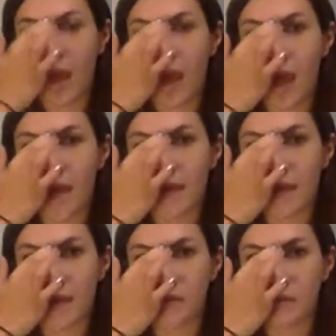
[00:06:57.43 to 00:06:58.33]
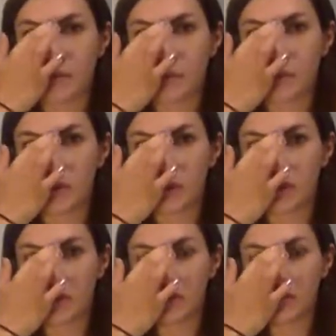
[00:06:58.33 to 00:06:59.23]
And now small
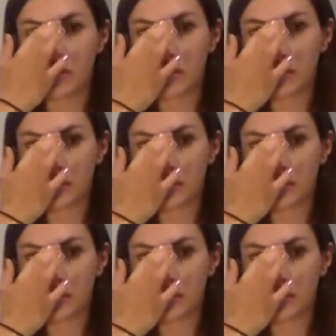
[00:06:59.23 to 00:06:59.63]
circles.